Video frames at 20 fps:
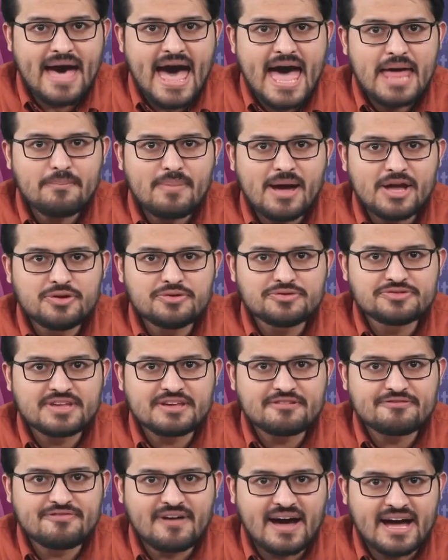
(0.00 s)
man by
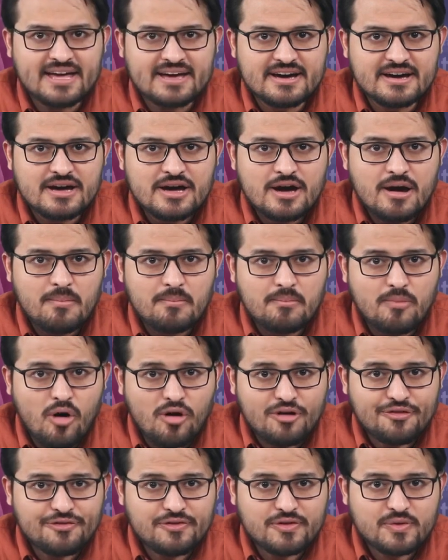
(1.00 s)
using fire
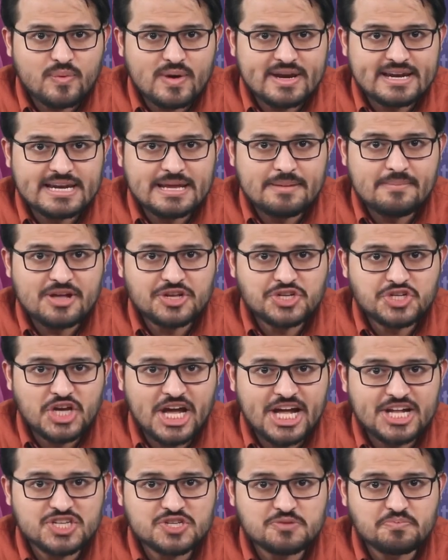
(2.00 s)
more frequently may
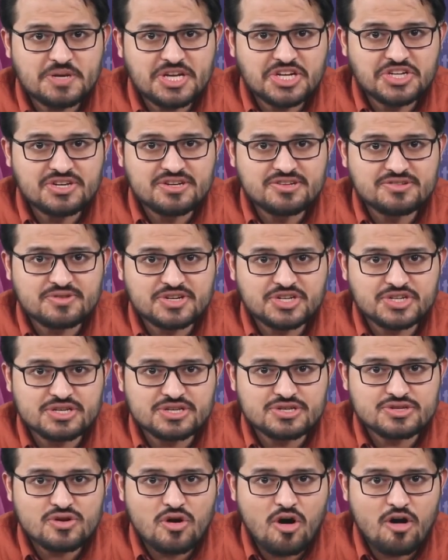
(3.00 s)
change species
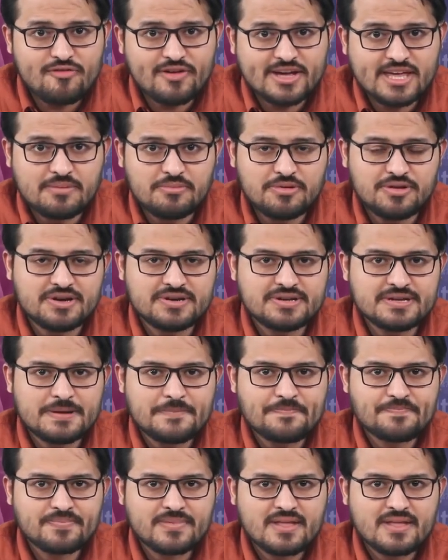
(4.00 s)
richness of a community.